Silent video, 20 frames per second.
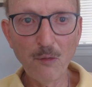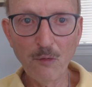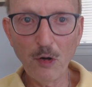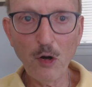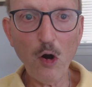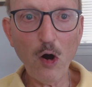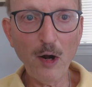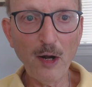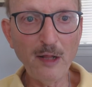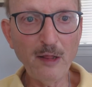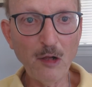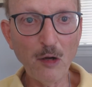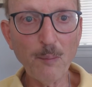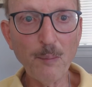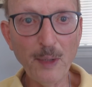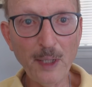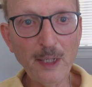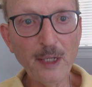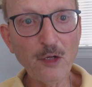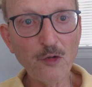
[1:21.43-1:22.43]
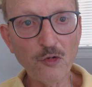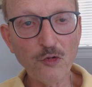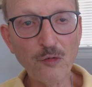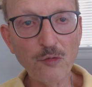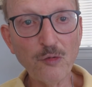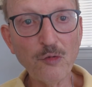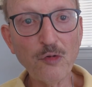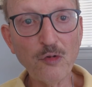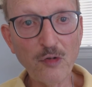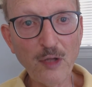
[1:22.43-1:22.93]
regarding their big
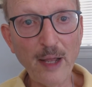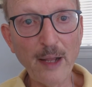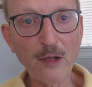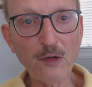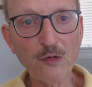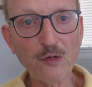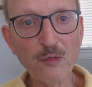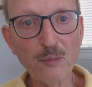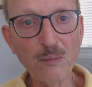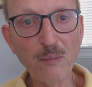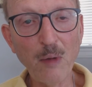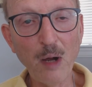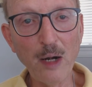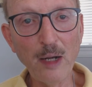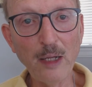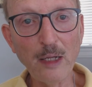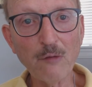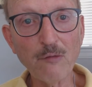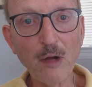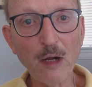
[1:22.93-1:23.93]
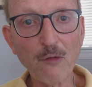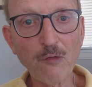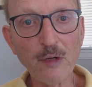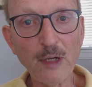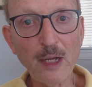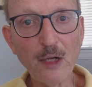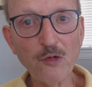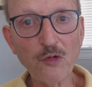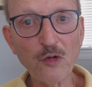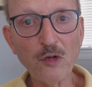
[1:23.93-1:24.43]
issues sex, money, and
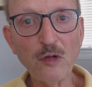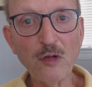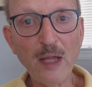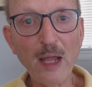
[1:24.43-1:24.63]
recreation.